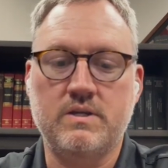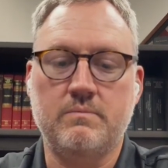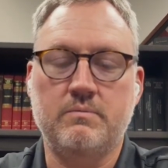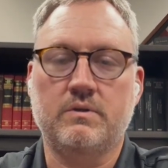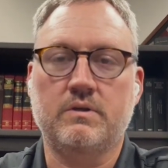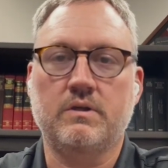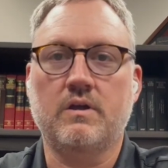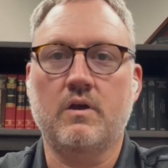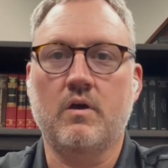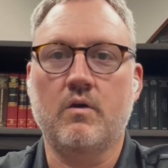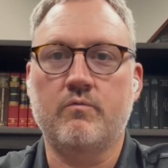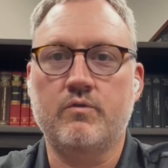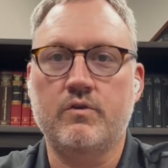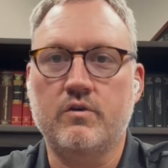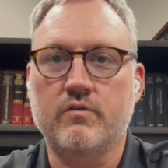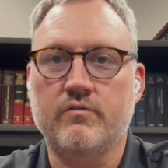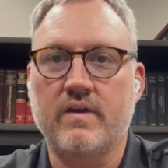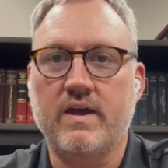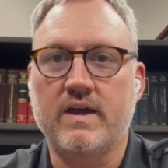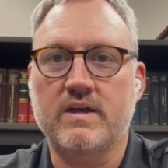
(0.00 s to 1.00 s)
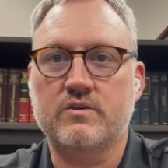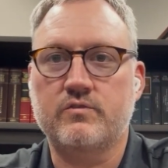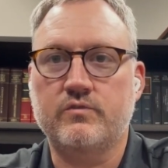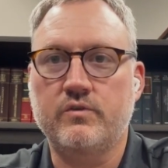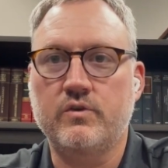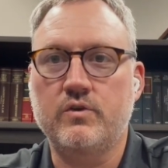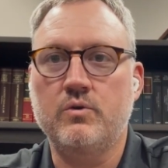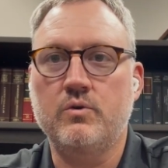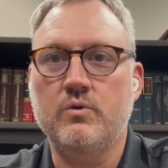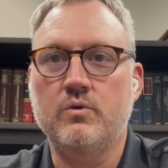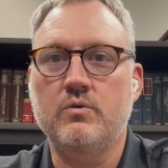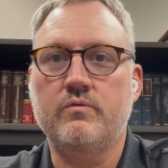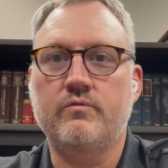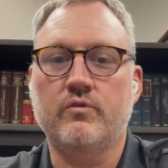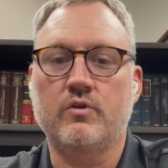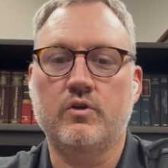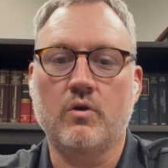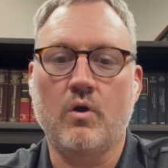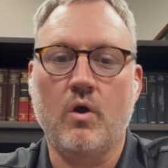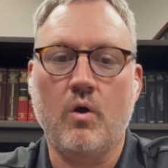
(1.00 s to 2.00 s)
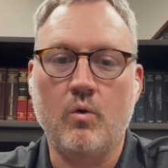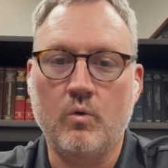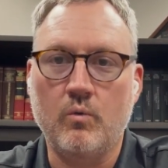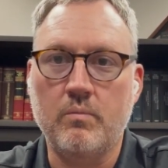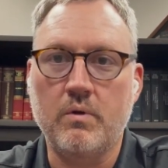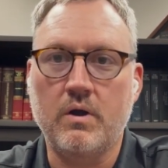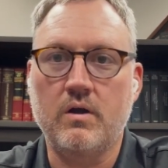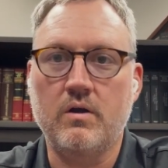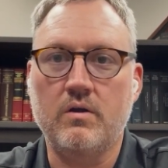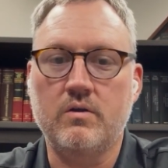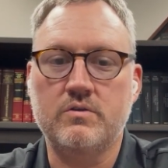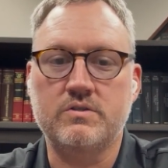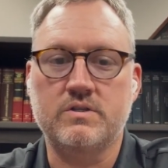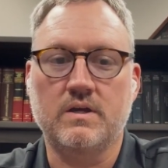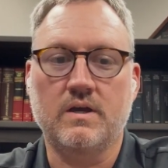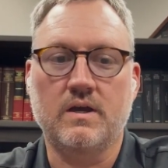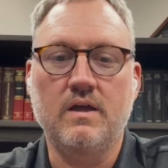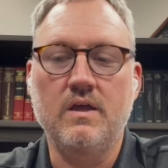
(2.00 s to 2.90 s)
typically go for your fast food, for your whole birds.